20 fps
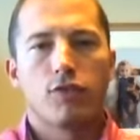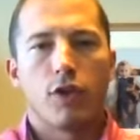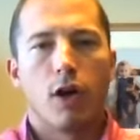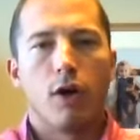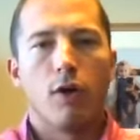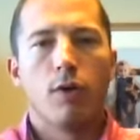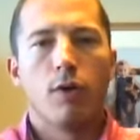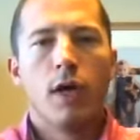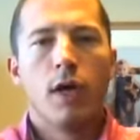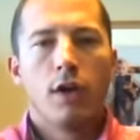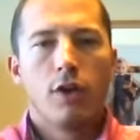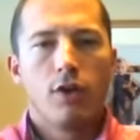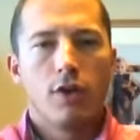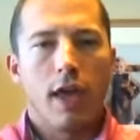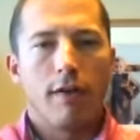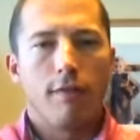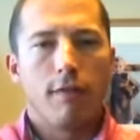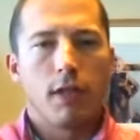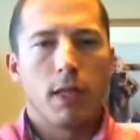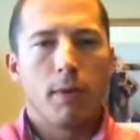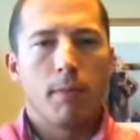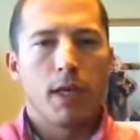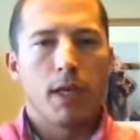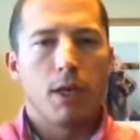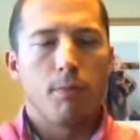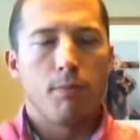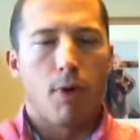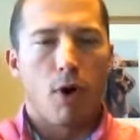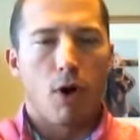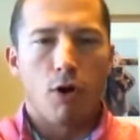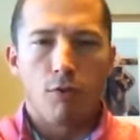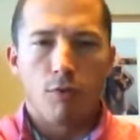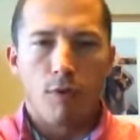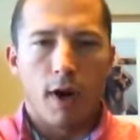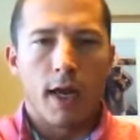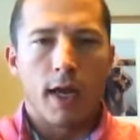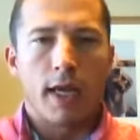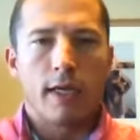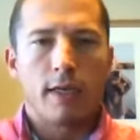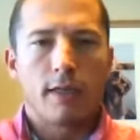So you have a limited burn
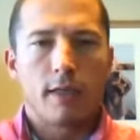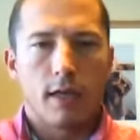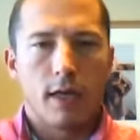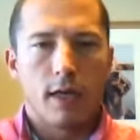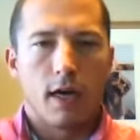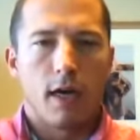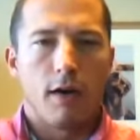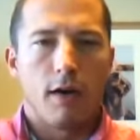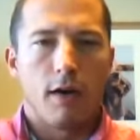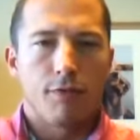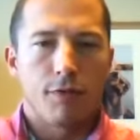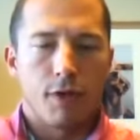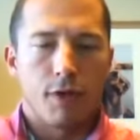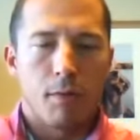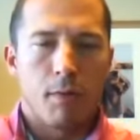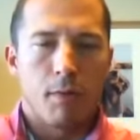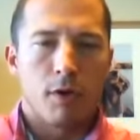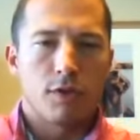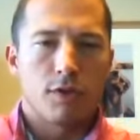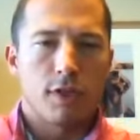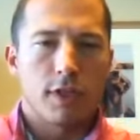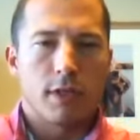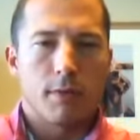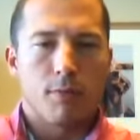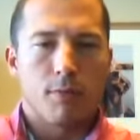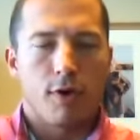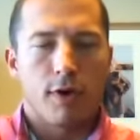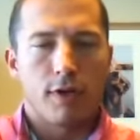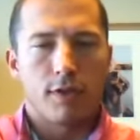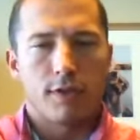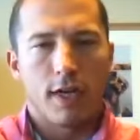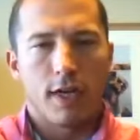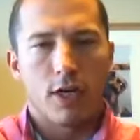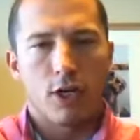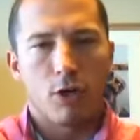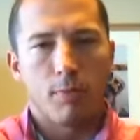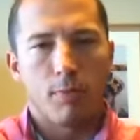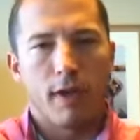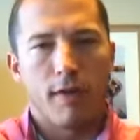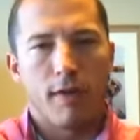rate for the emergency temporary
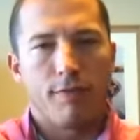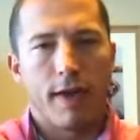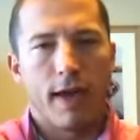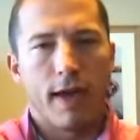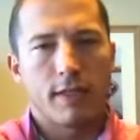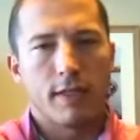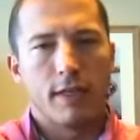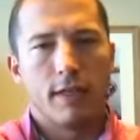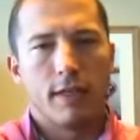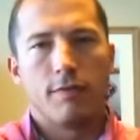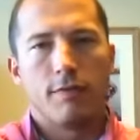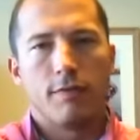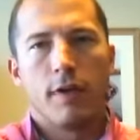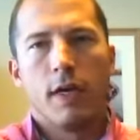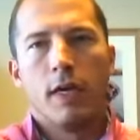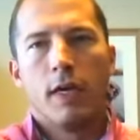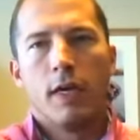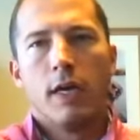standard to be effective.